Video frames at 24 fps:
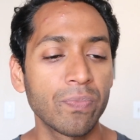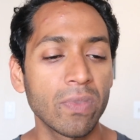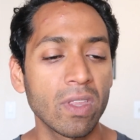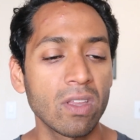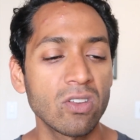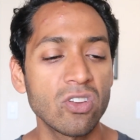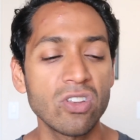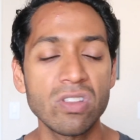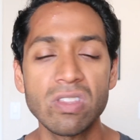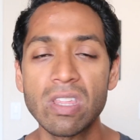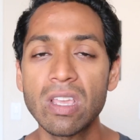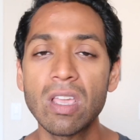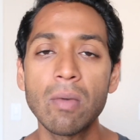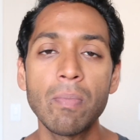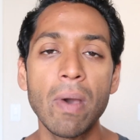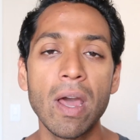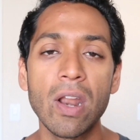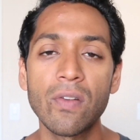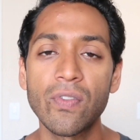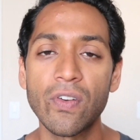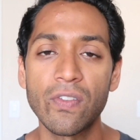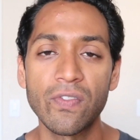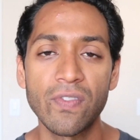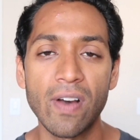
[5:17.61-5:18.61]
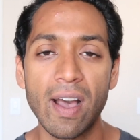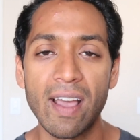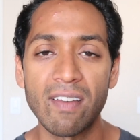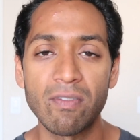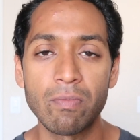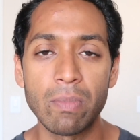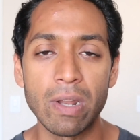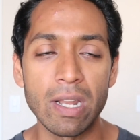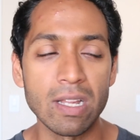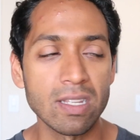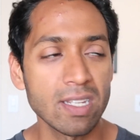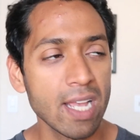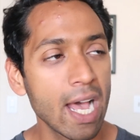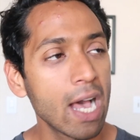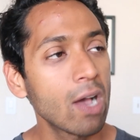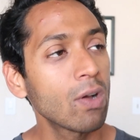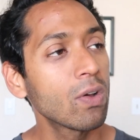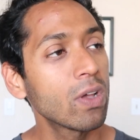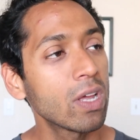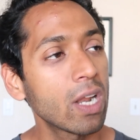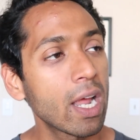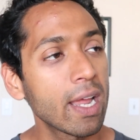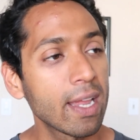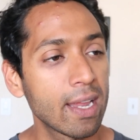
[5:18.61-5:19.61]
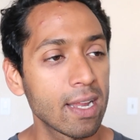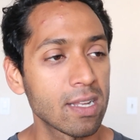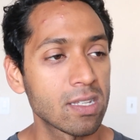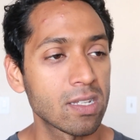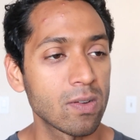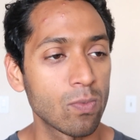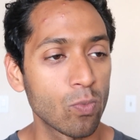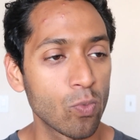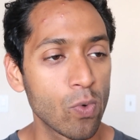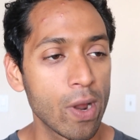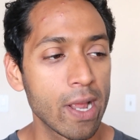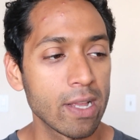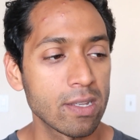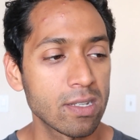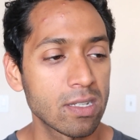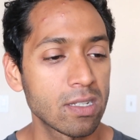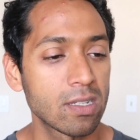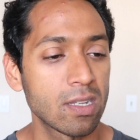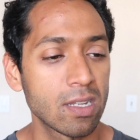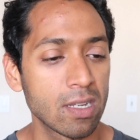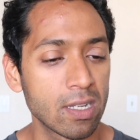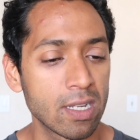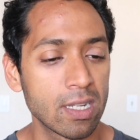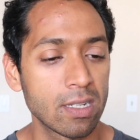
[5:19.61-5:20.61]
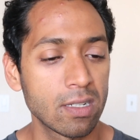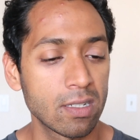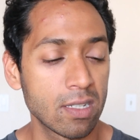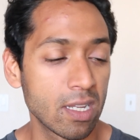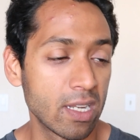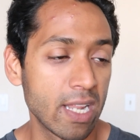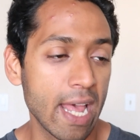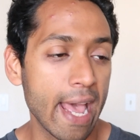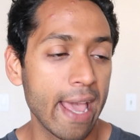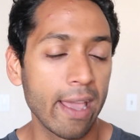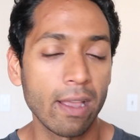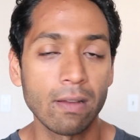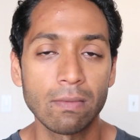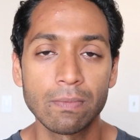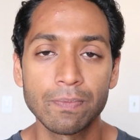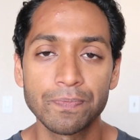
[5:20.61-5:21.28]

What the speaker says: Just think about it for 5 minutes. How can I get some rest today?